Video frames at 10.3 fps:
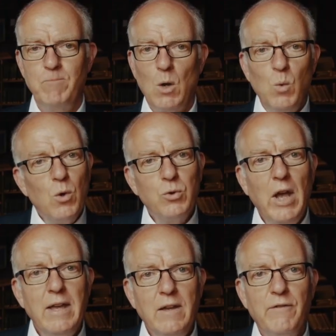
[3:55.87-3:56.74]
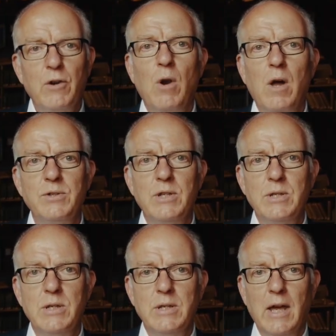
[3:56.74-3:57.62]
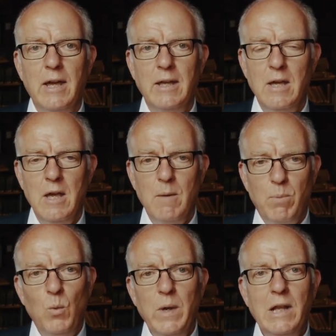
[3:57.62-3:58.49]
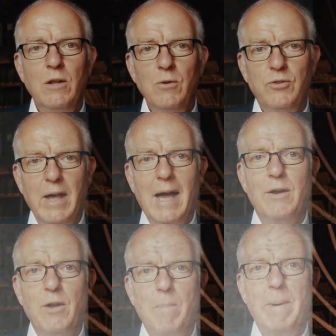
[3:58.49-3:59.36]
We all take it for granted today, but we lose it at our